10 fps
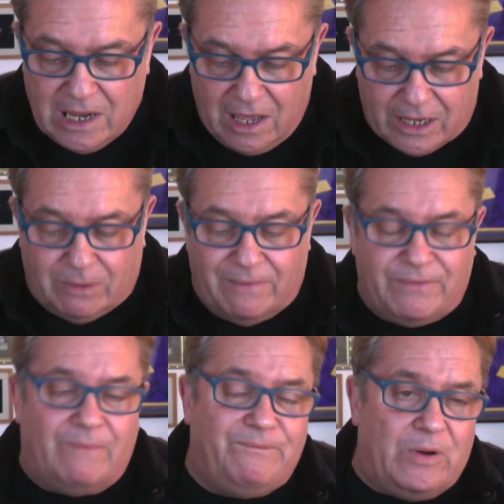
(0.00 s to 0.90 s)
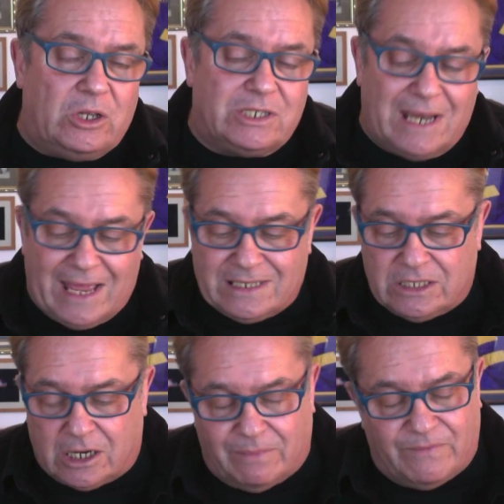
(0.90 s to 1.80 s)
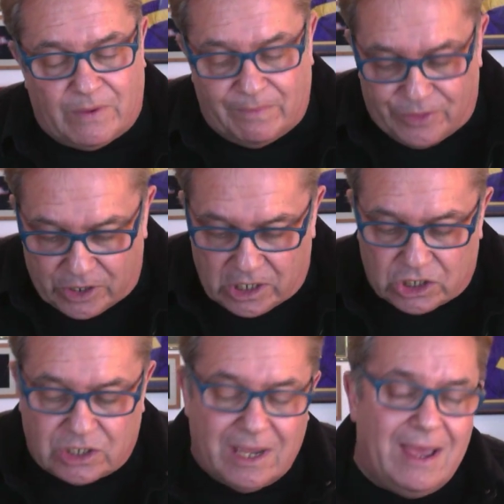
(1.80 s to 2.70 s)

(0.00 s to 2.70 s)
coming from FFOS last, they're coming from THIRSK,